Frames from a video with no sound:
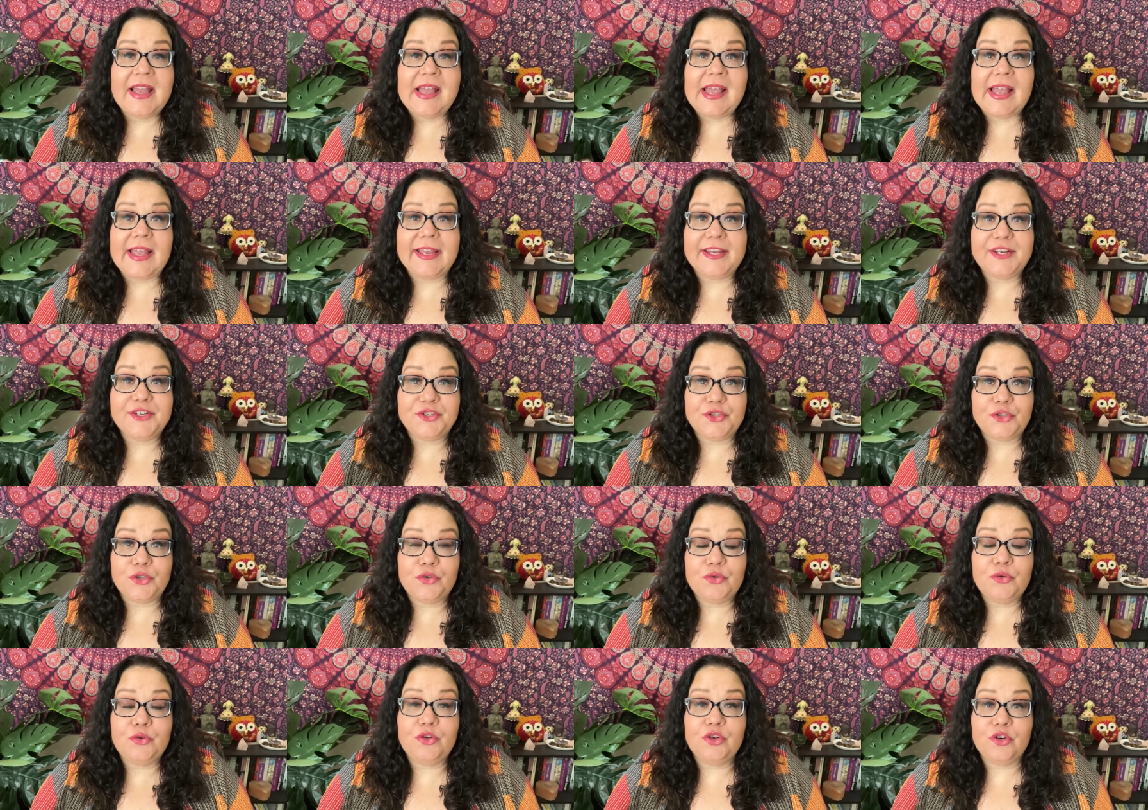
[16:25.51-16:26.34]
a
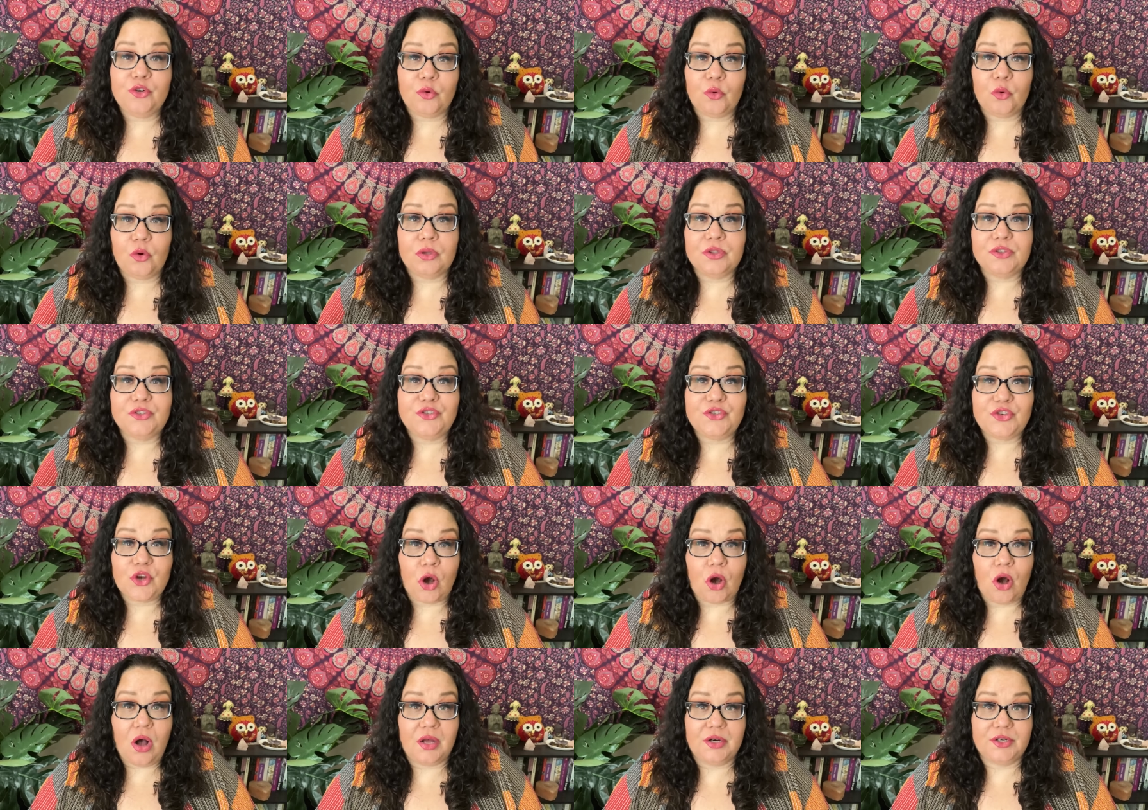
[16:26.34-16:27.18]
2-year-old
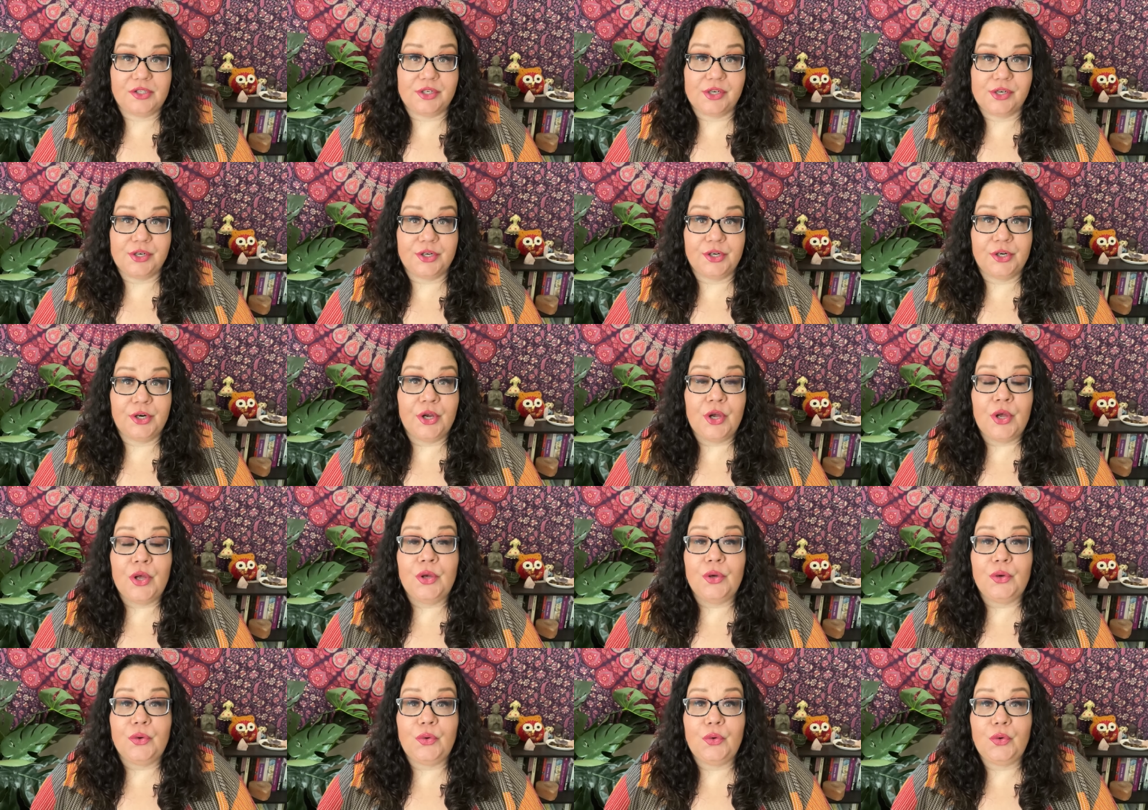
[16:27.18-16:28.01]
daughter
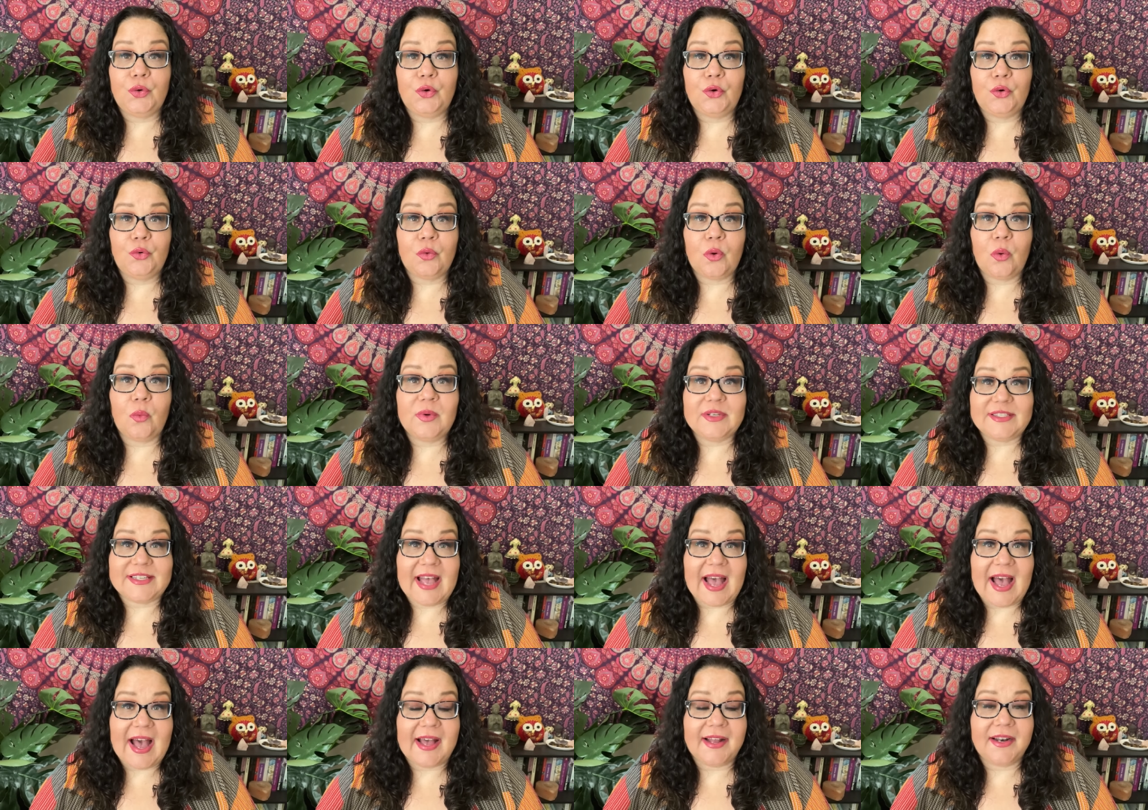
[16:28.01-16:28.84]
who was
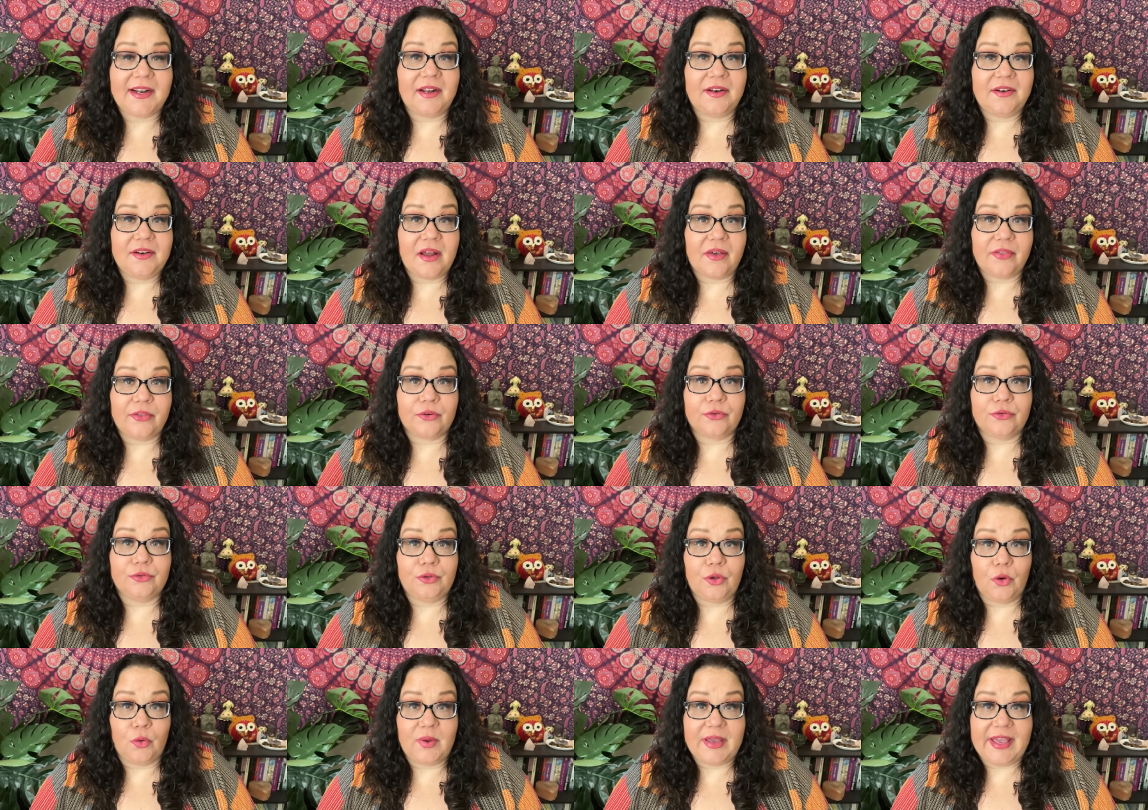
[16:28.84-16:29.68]
at another
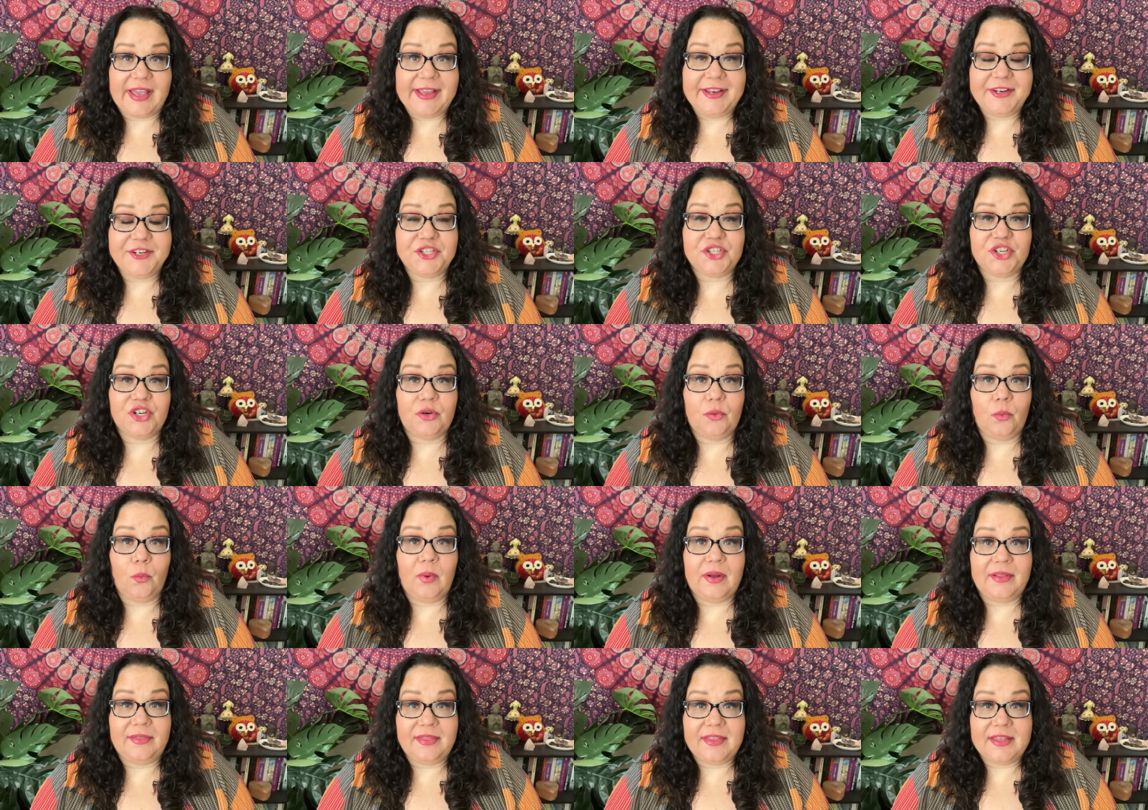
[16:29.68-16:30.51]
location
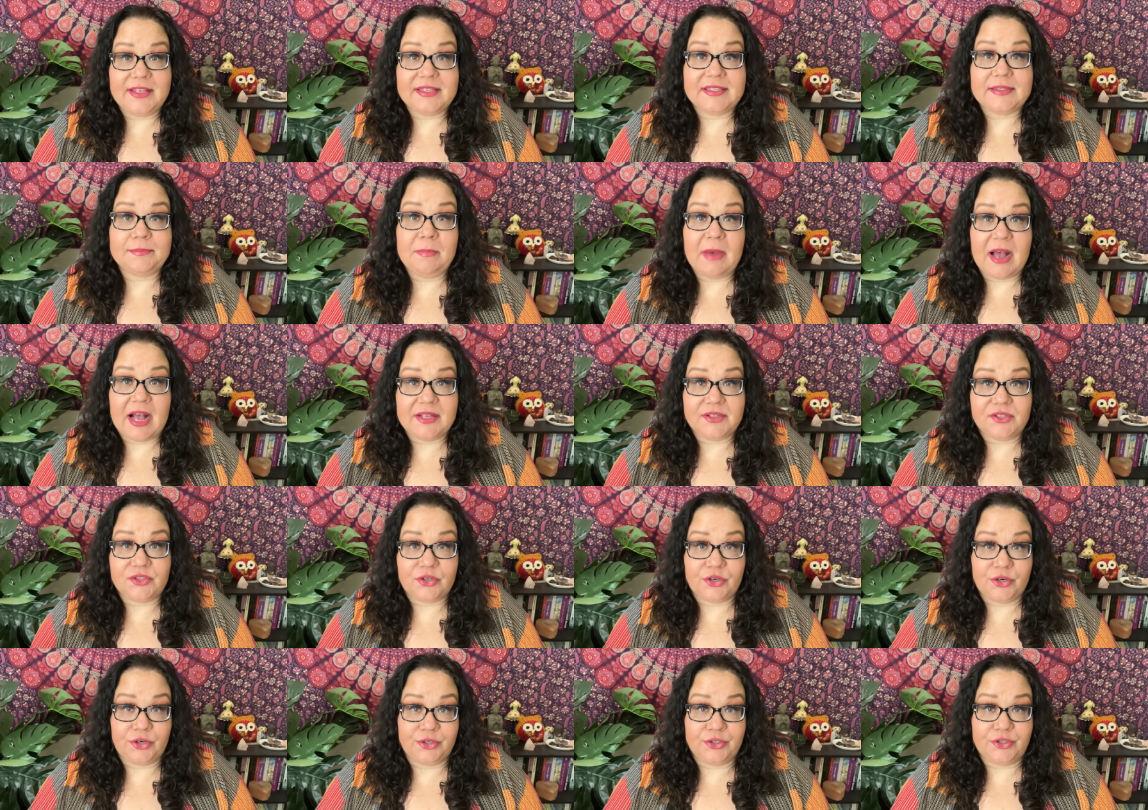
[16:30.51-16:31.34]
when this
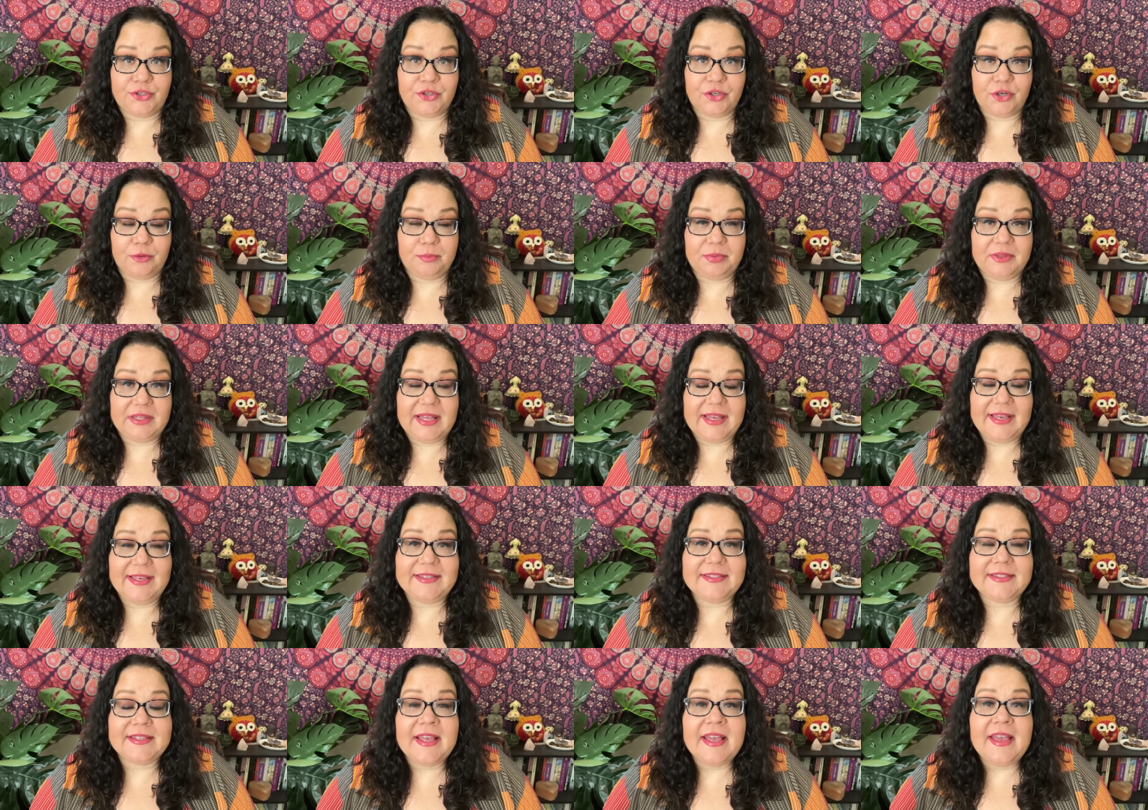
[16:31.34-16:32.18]
massacre took
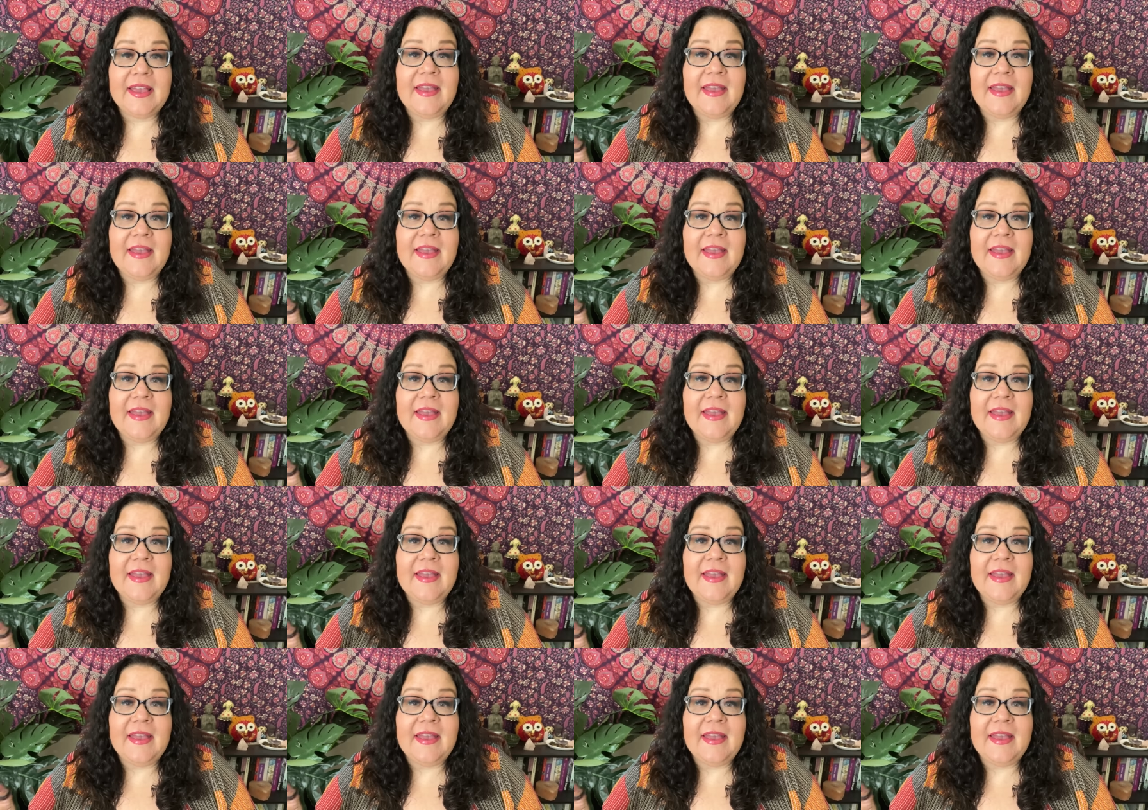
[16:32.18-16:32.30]
place.